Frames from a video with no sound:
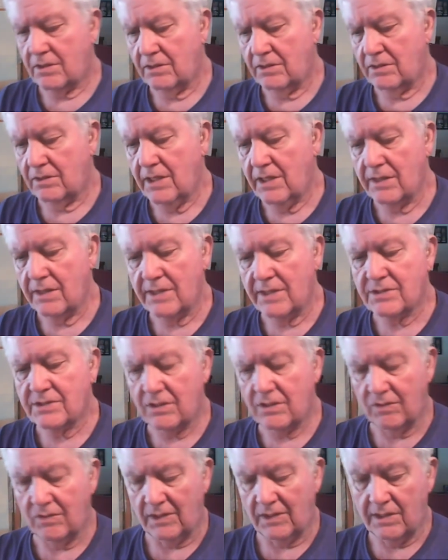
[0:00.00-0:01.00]
Yeah, that's
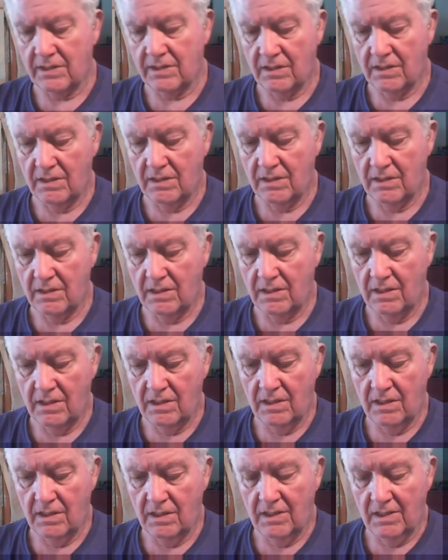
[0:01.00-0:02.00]
acrylic.
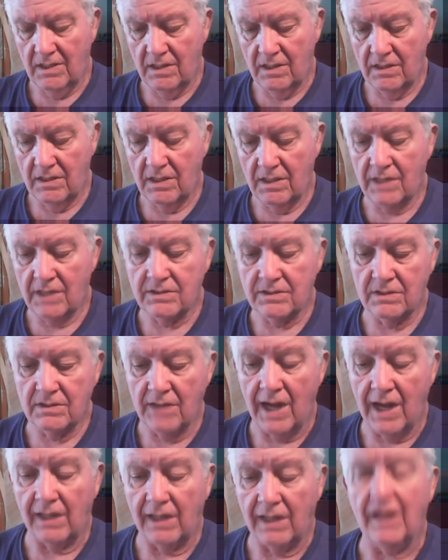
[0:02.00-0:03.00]
That's
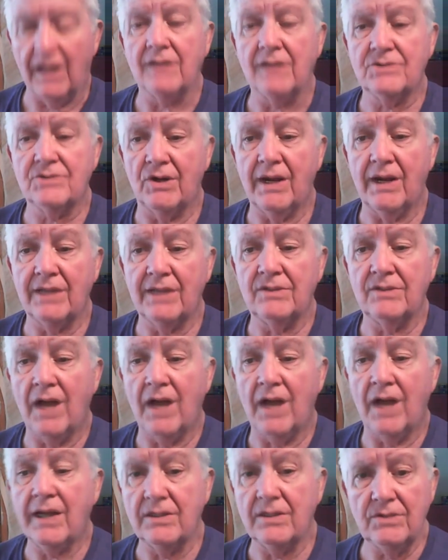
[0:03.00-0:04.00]
nylon, so I
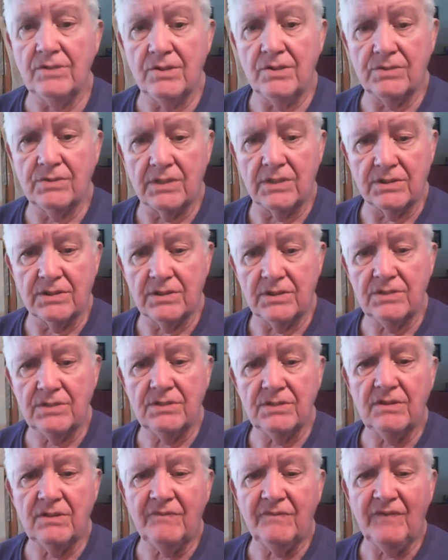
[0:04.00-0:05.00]
can use this. This
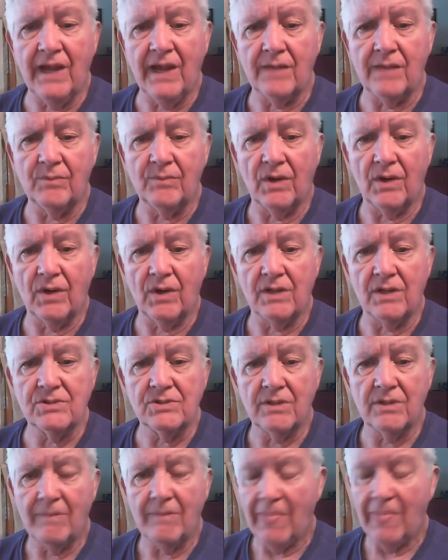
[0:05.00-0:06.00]
is a fan brush,
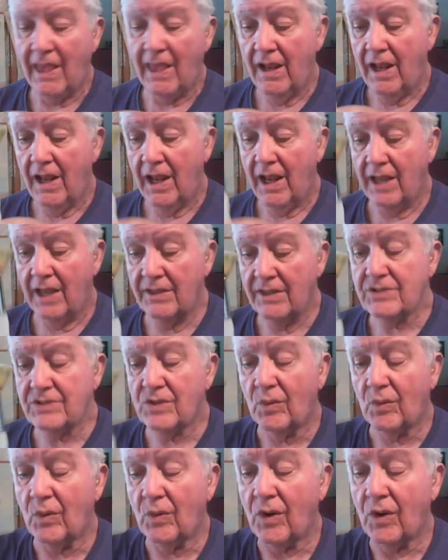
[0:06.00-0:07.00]
and this
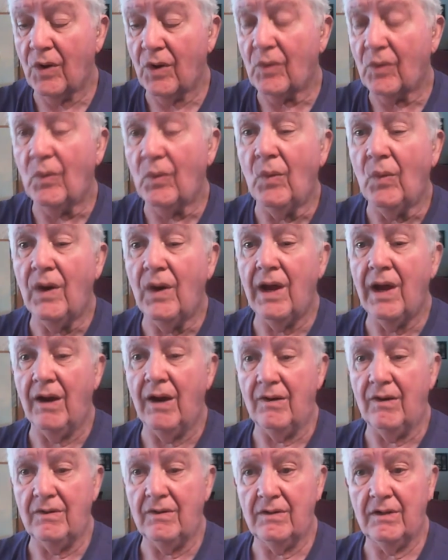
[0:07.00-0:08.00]
will work
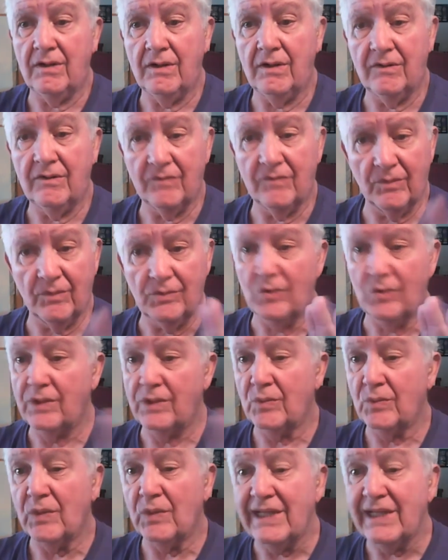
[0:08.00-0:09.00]
well for
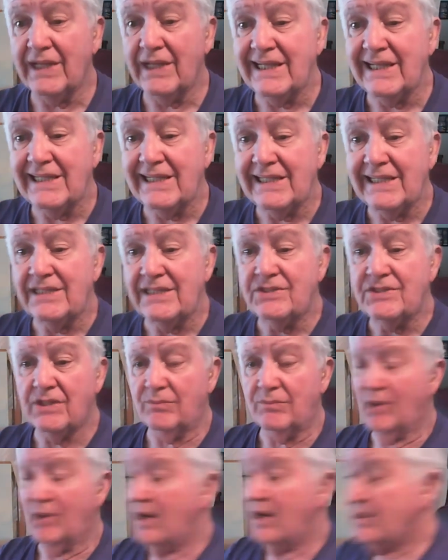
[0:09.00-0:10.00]
doing weeds
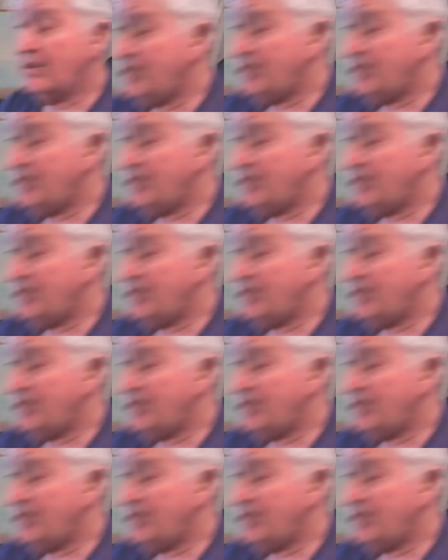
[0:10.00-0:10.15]
and brush and